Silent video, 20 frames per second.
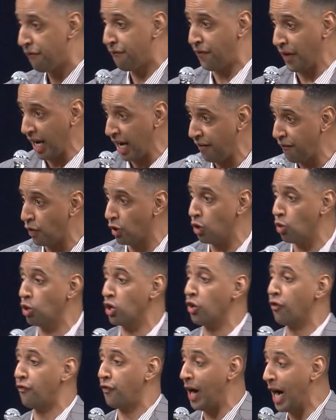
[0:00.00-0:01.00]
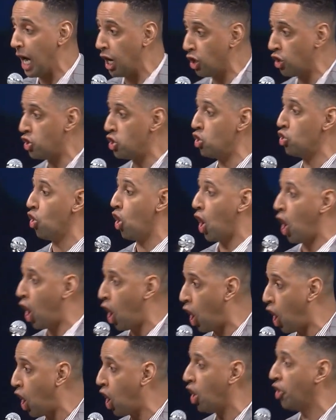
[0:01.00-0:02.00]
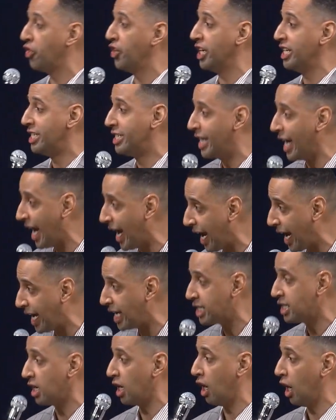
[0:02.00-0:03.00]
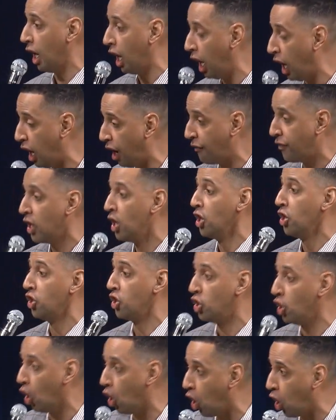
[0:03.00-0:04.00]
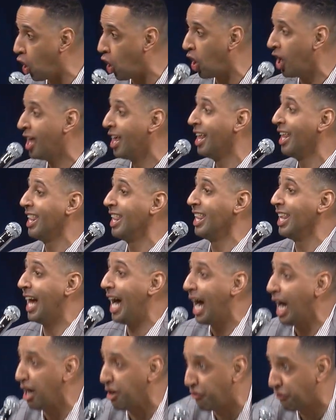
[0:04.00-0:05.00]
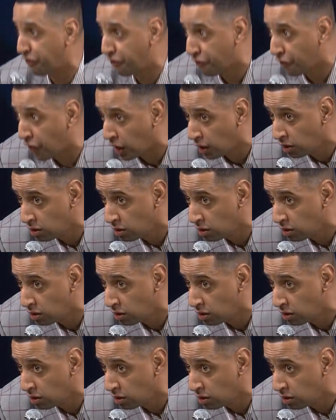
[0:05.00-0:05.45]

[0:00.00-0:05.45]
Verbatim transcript: favor will follow you all the days of your life.